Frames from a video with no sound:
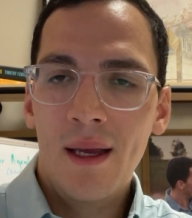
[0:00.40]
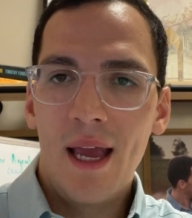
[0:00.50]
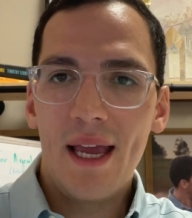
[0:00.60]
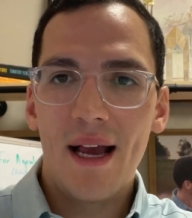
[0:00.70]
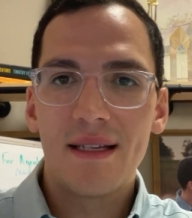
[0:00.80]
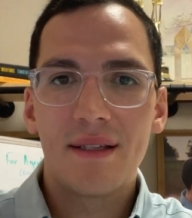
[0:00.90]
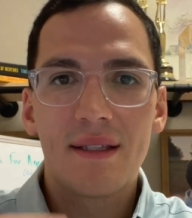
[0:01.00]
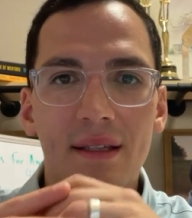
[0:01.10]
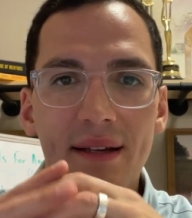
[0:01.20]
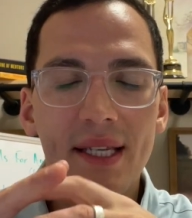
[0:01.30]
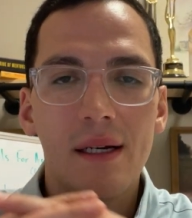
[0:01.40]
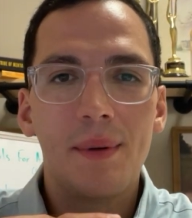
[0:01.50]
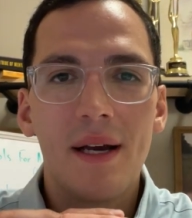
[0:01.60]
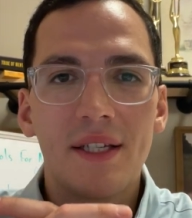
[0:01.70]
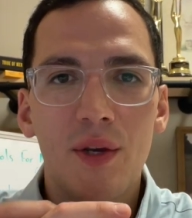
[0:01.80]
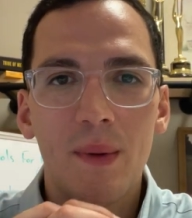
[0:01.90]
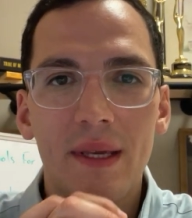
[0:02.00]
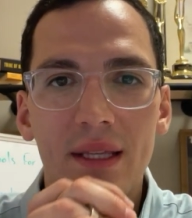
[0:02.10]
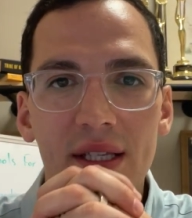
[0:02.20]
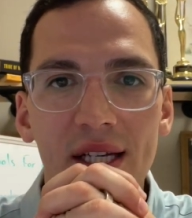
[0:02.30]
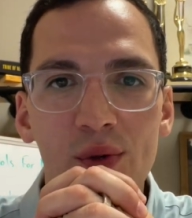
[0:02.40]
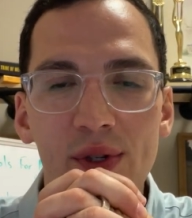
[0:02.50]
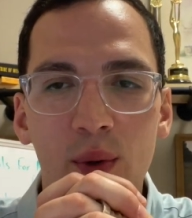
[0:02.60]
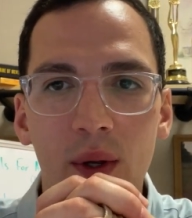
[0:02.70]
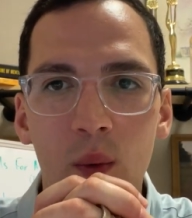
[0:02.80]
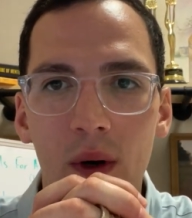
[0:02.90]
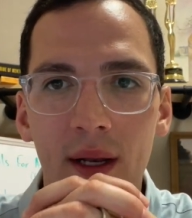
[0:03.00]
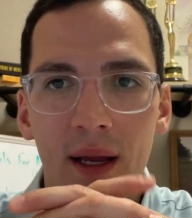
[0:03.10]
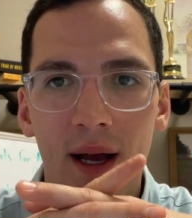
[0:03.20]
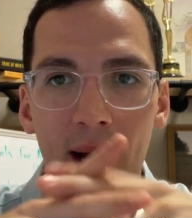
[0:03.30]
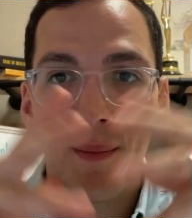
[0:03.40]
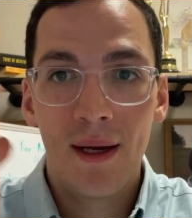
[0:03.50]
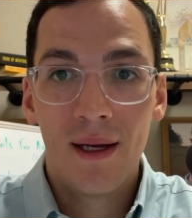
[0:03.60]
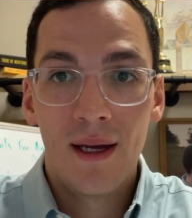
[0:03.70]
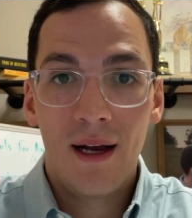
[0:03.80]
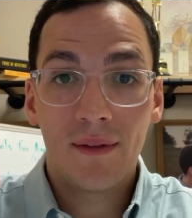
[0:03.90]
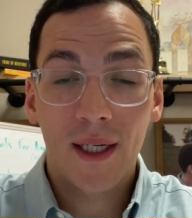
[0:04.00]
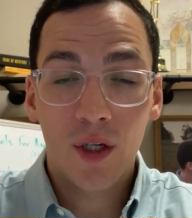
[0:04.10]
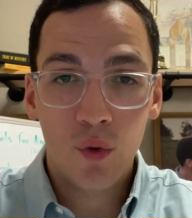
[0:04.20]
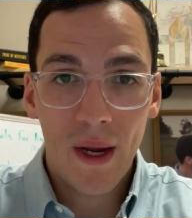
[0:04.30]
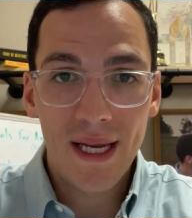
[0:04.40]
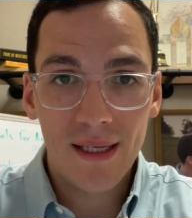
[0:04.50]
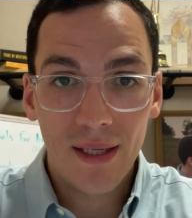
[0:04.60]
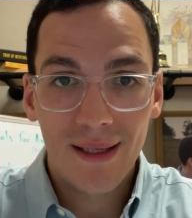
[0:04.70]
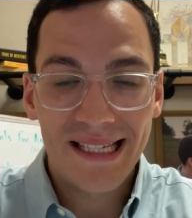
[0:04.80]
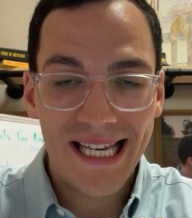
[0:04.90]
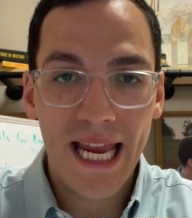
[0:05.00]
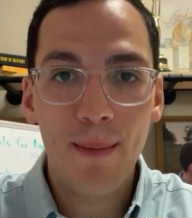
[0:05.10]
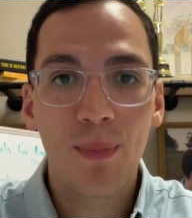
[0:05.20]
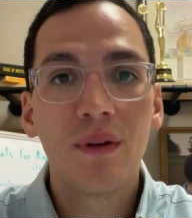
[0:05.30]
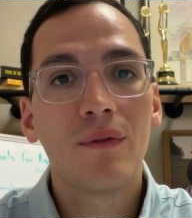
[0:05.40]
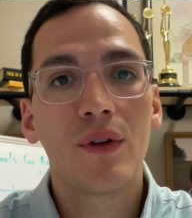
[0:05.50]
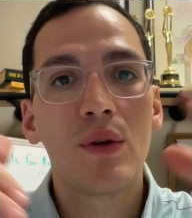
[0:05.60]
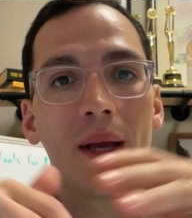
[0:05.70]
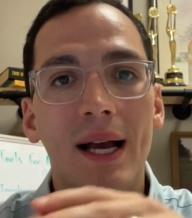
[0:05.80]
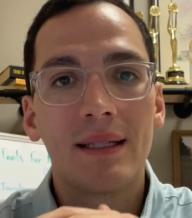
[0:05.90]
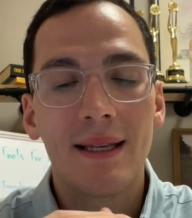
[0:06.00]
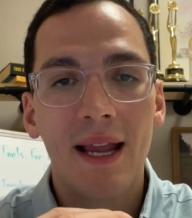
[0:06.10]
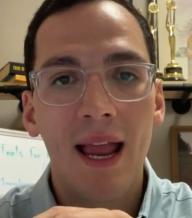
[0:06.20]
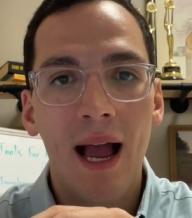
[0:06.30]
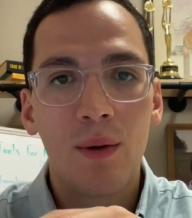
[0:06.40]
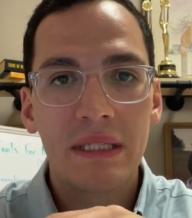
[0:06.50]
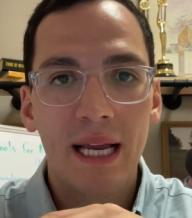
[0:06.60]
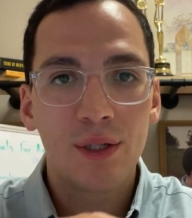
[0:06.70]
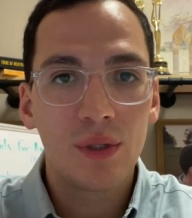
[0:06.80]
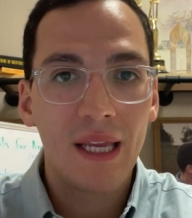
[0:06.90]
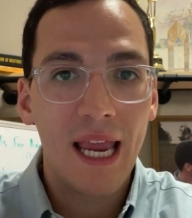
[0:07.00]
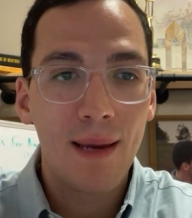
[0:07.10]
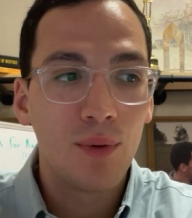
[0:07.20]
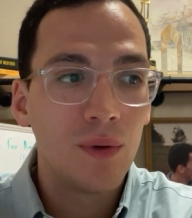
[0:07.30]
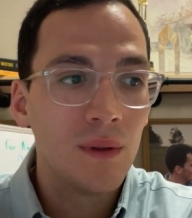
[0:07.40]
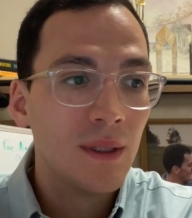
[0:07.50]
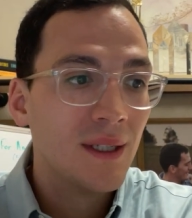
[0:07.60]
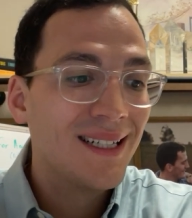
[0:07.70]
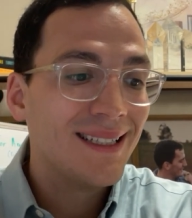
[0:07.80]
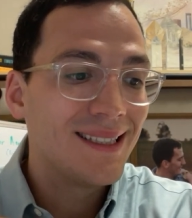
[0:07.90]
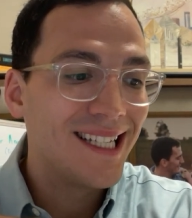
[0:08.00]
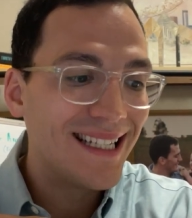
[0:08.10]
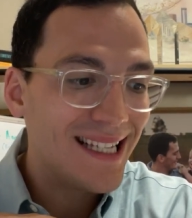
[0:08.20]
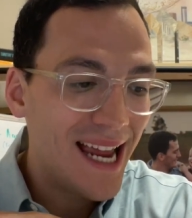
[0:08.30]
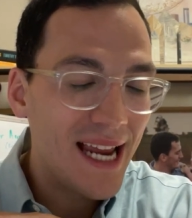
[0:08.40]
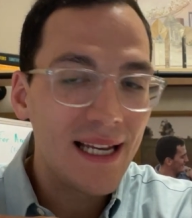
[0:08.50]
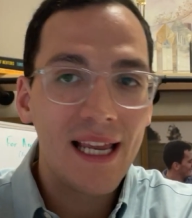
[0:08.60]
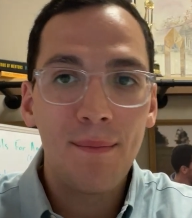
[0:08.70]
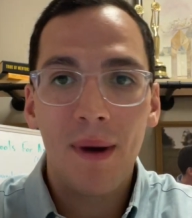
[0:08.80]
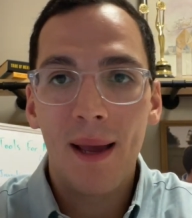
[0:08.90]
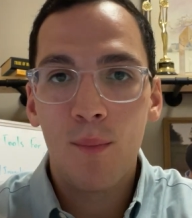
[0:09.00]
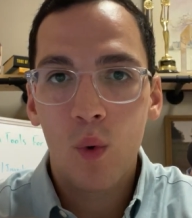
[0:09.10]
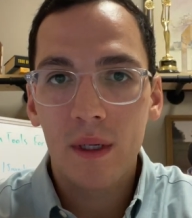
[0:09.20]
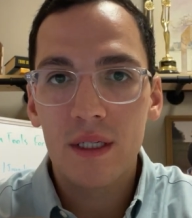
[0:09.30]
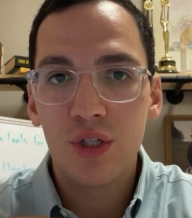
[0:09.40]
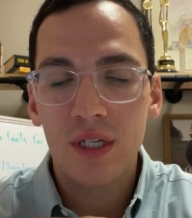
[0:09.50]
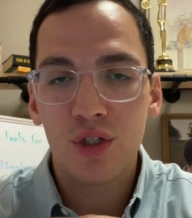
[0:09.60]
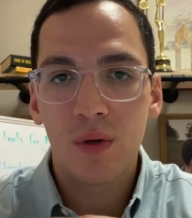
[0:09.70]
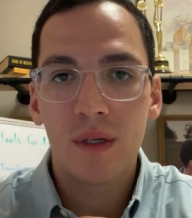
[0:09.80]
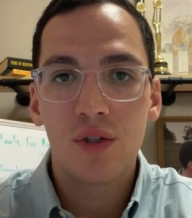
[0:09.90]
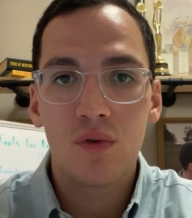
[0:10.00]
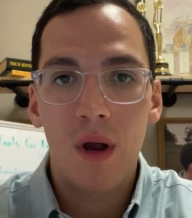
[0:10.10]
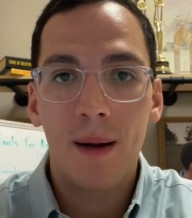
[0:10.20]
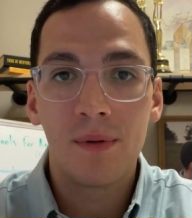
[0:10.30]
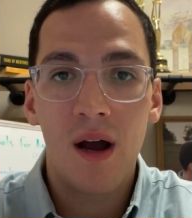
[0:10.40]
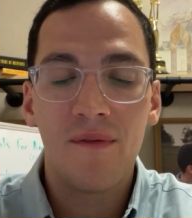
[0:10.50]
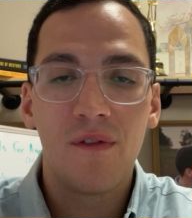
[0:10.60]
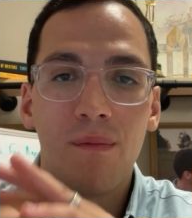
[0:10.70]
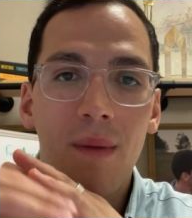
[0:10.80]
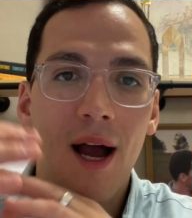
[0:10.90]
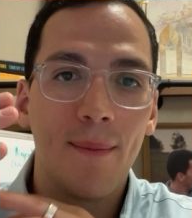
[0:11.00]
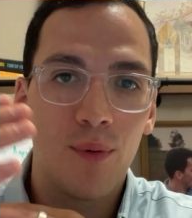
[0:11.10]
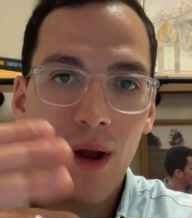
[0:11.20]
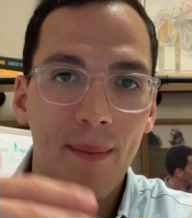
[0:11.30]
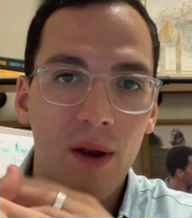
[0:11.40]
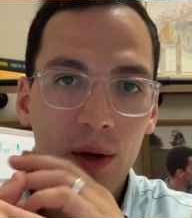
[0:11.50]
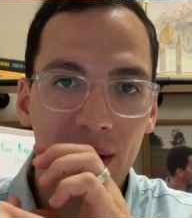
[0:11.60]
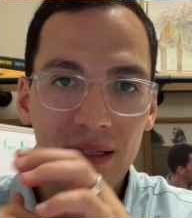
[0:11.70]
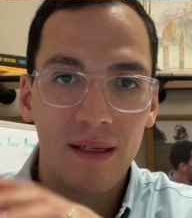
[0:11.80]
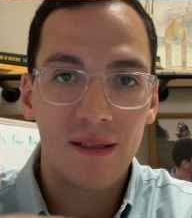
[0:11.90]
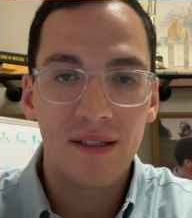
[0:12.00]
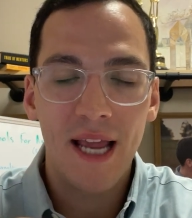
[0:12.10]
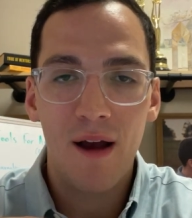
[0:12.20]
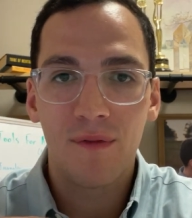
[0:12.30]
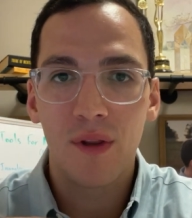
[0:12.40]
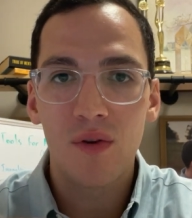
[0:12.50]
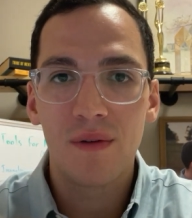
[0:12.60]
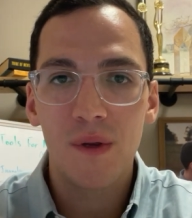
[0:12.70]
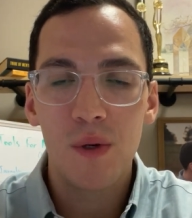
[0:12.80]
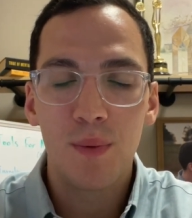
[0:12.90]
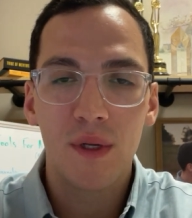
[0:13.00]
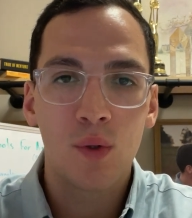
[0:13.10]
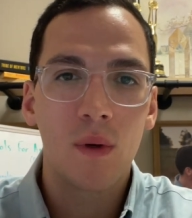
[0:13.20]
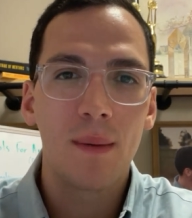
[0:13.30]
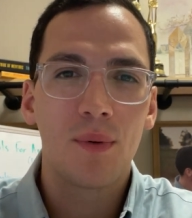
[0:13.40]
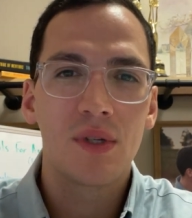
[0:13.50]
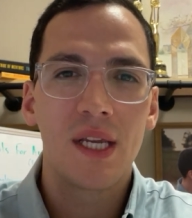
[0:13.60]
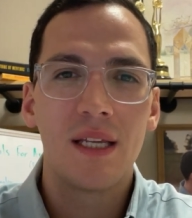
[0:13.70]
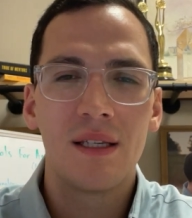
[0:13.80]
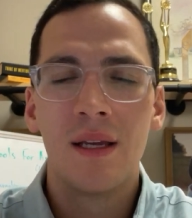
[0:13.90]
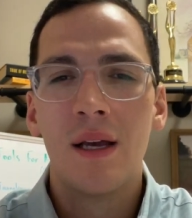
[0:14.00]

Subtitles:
Hey guys, this is Dusty LaBoss here with Century21. I've got a great tip for you guys today. I was actually able today to get my mortgage insurance dropped off of my primary residence. Now, for those of you who put 20%